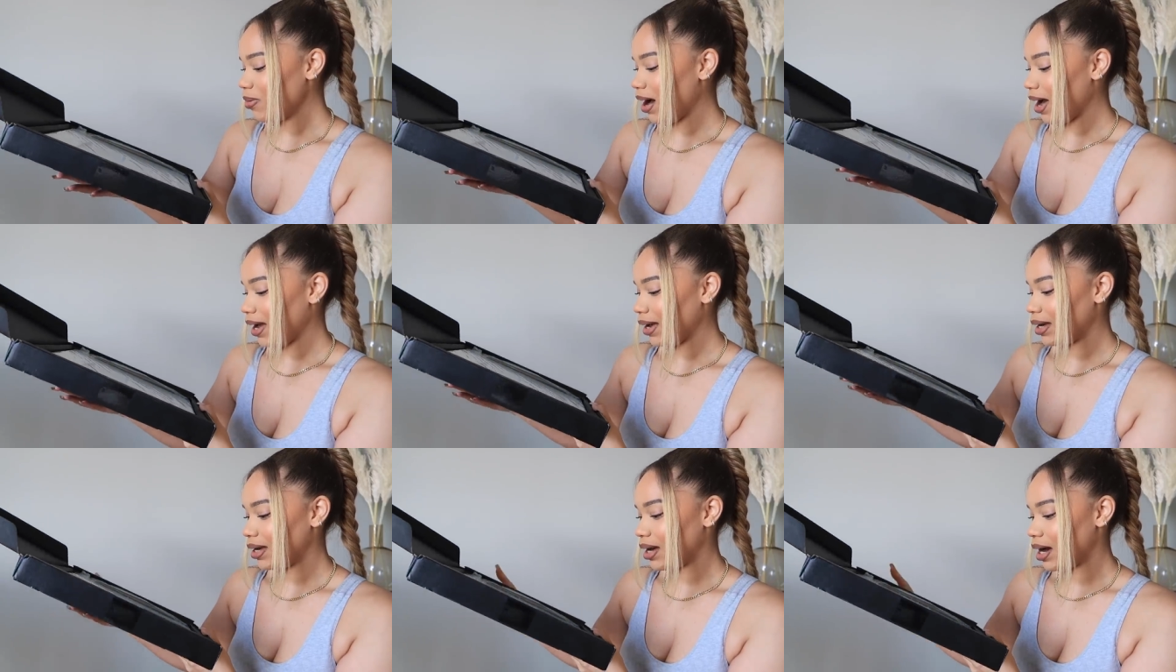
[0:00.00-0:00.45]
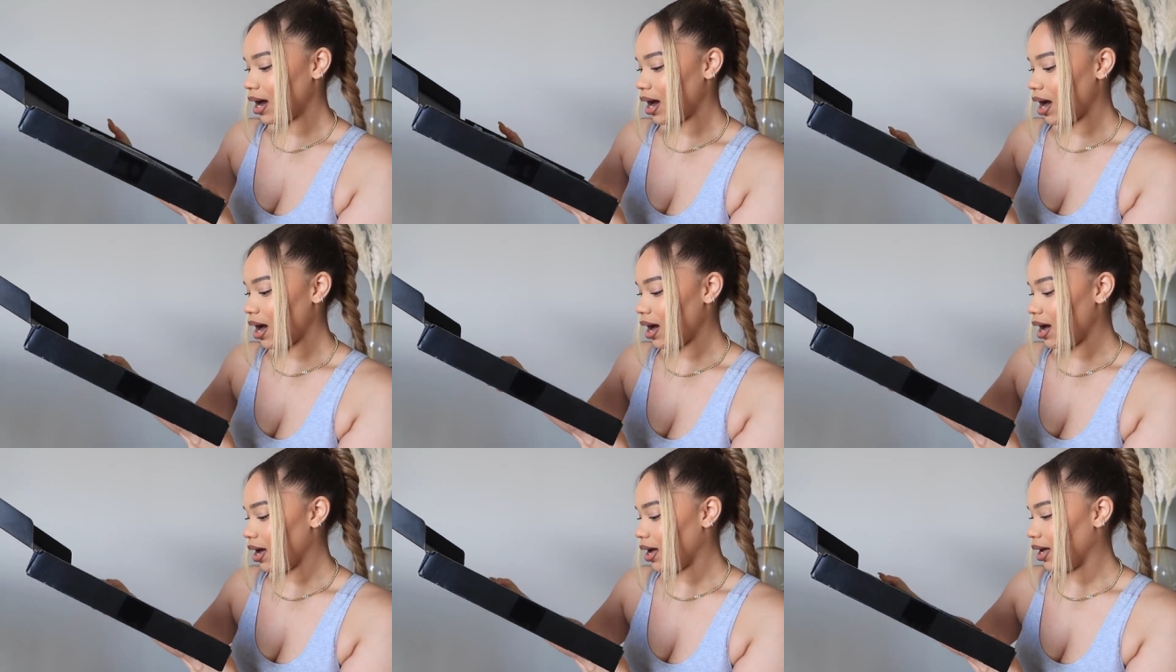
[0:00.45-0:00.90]
my
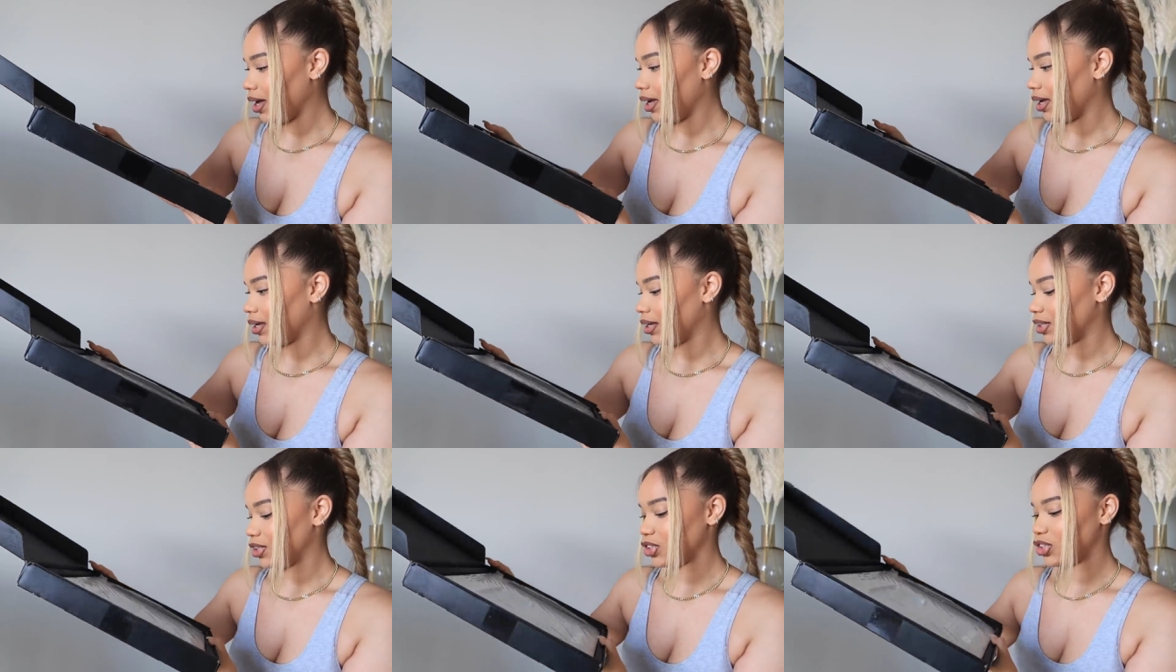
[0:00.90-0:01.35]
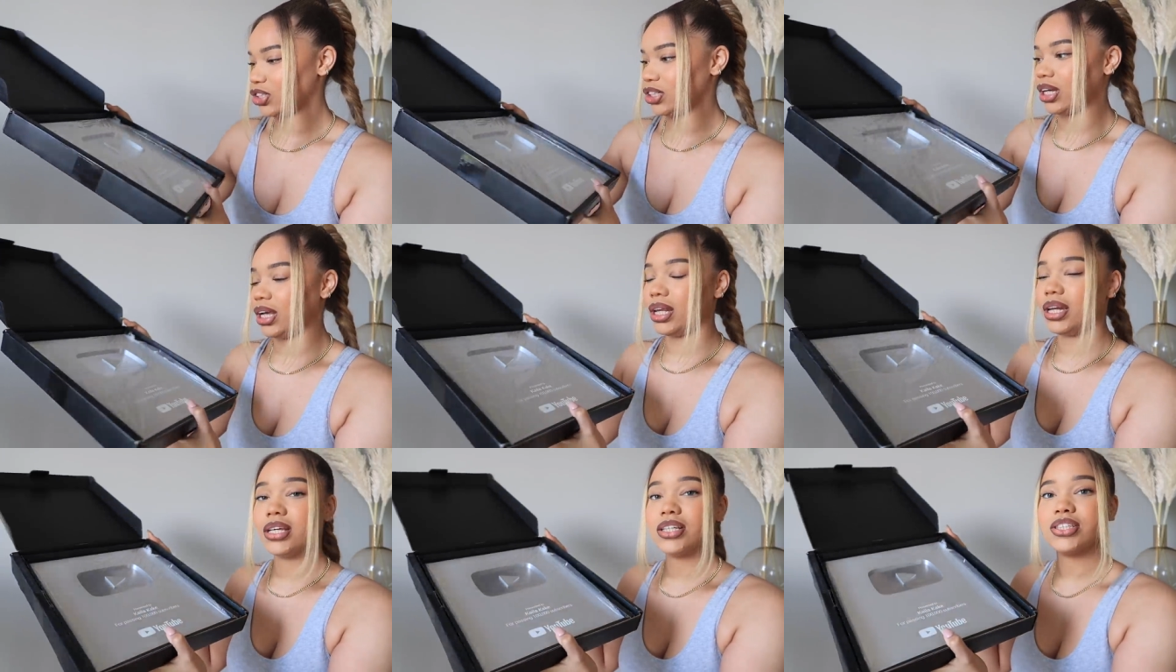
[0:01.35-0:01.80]
gosh.
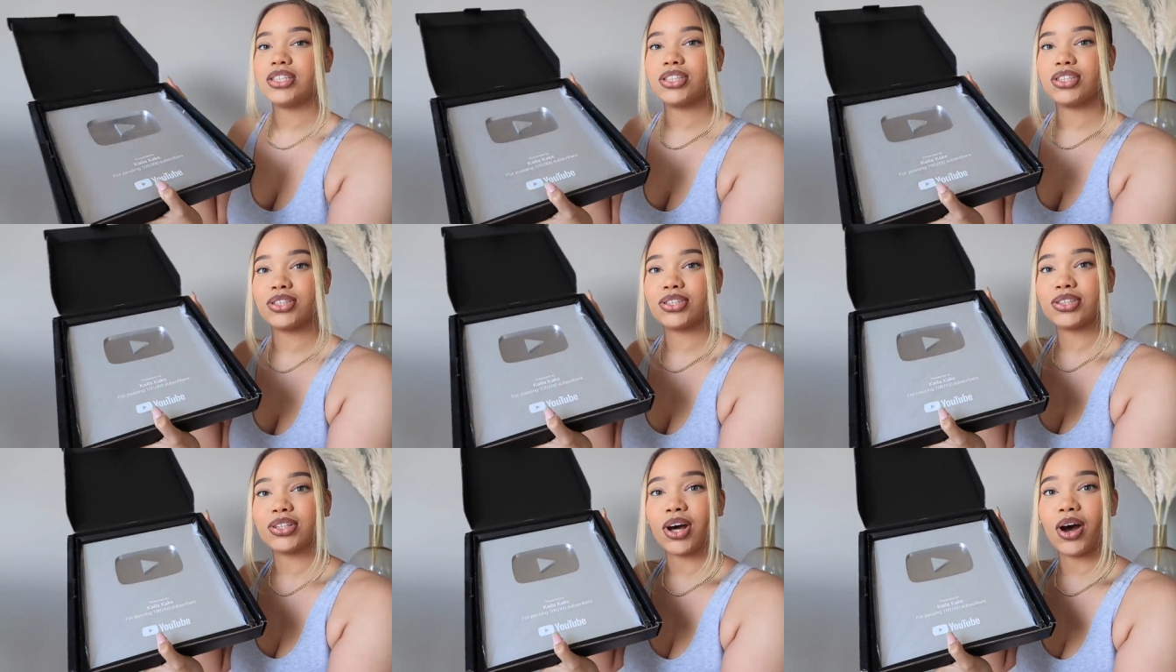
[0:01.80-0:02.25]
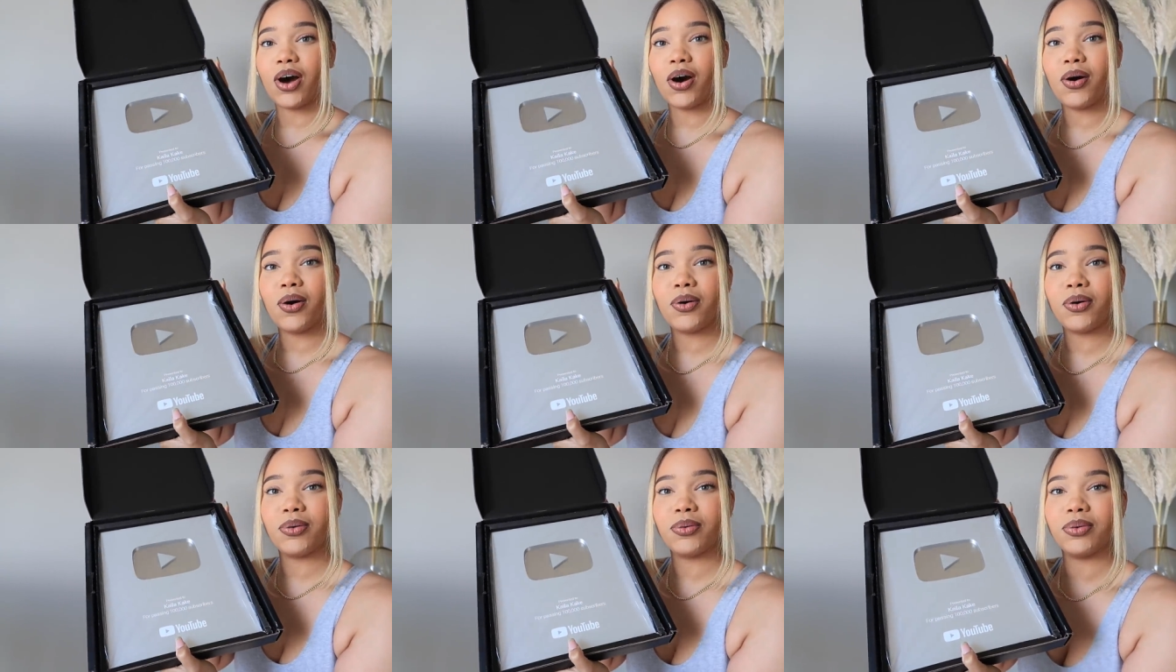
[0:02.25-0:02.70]
It is
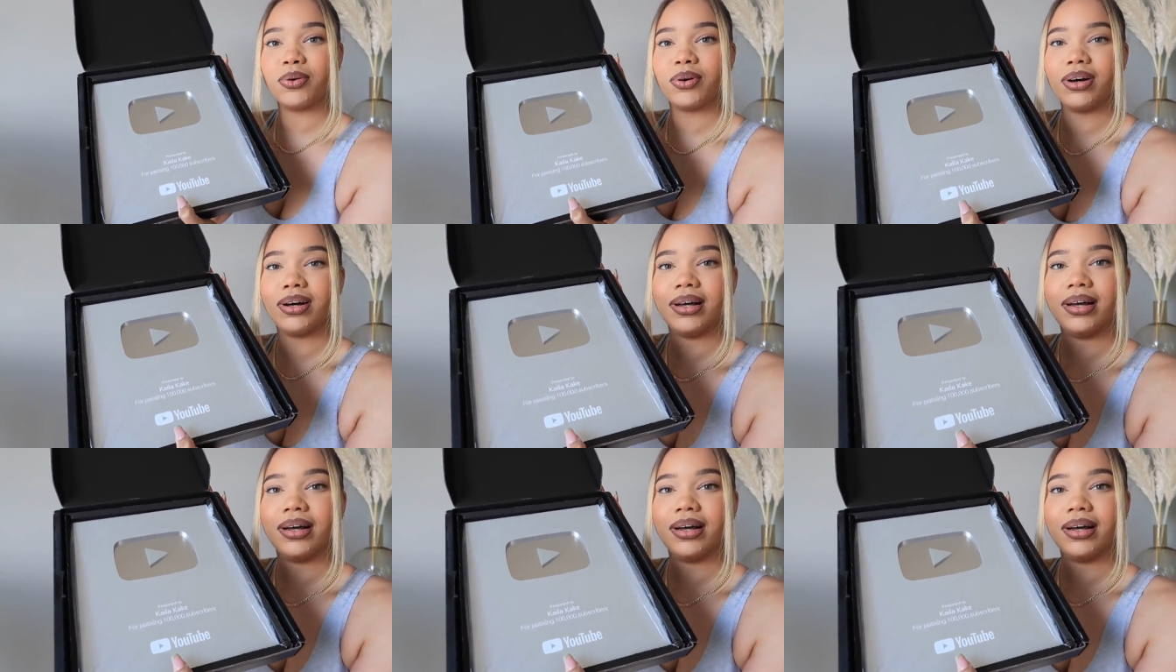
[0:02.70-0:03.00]
so,